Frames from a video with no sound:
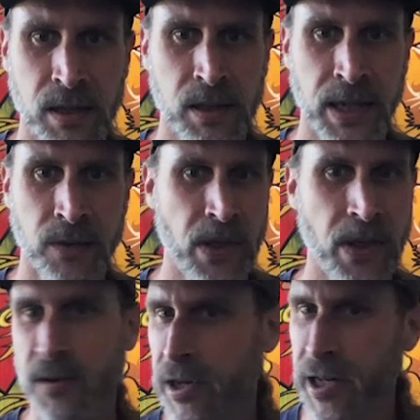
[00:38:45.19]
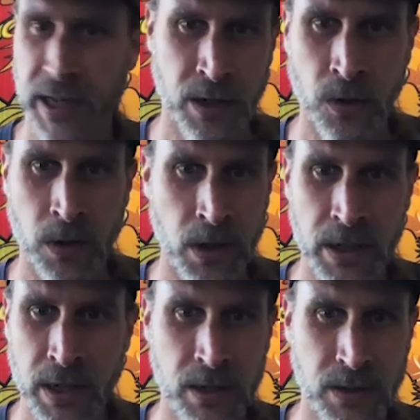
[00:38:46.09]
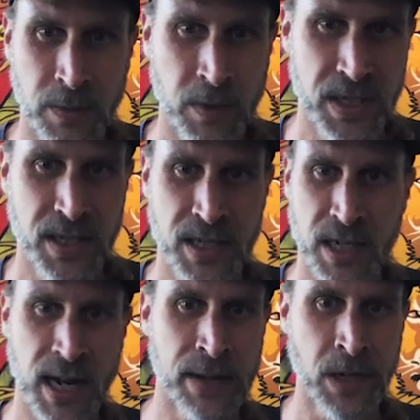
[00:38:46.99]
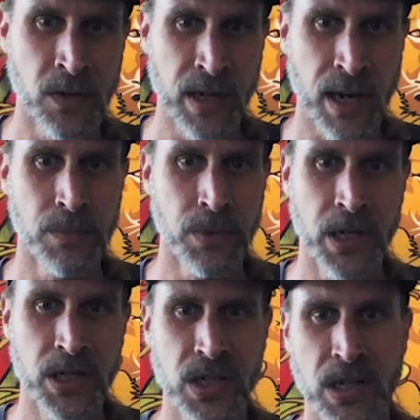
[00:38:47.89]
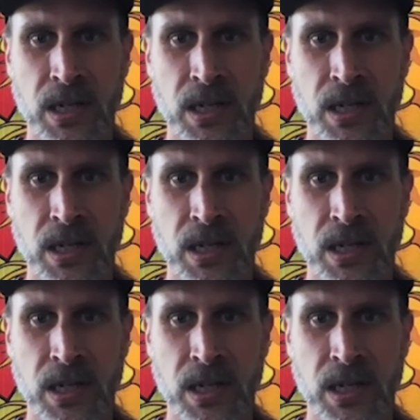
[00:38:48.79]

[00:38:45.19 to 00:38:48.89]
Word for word: and we thought we were going to get Gore, you know, I mean, it was just such a nightmare when we got Bush,